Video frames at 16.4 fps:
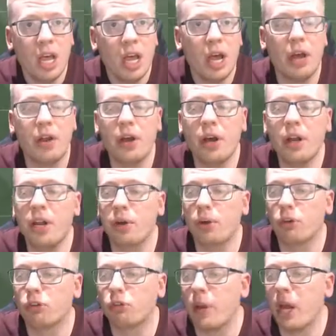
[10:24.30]
And early
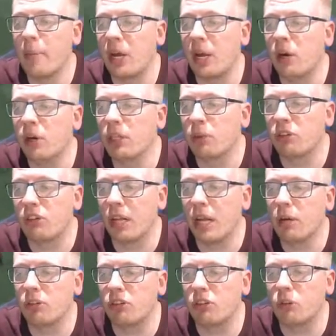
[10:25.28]
doors, we are behind. There was
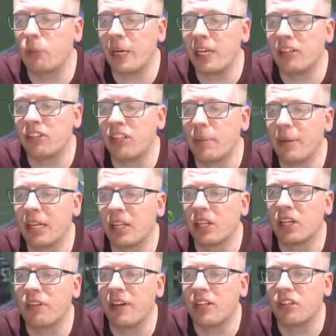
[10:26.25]
loads of space in the middle of the
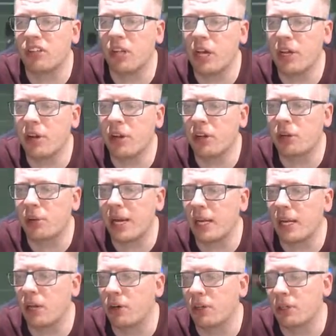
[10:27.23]
defence there. Not a
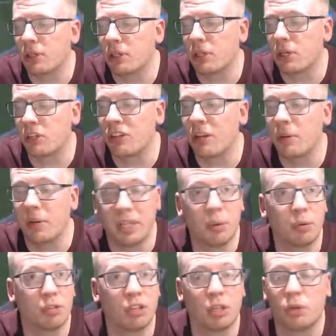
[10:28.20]
great line. Oh, I'll tell you what, that
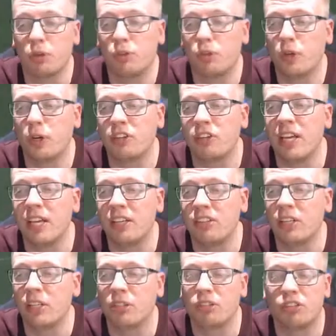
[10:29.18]
was a good first hit
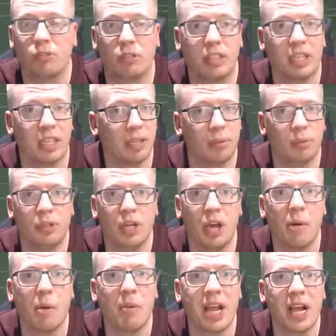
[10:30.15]
and just
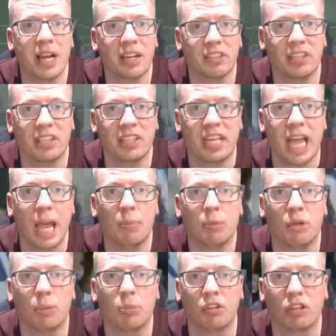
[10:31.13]
no one reacted. Cam
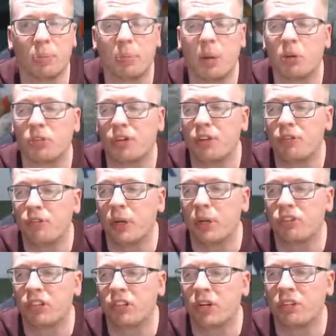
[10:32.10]
comes off the post and he
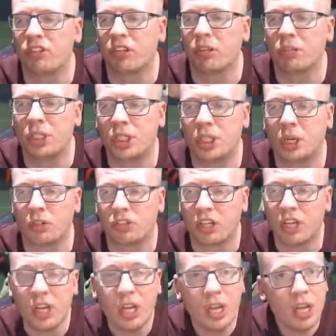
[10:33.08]
follows in on his own shot.
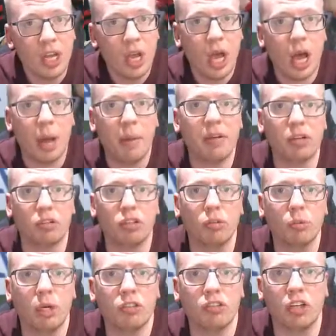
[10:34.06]
And we've got
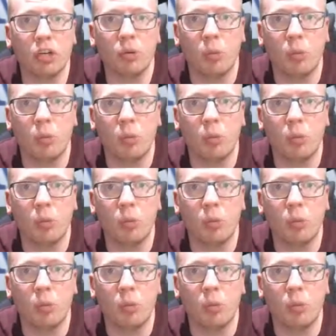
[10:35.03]
some work to do.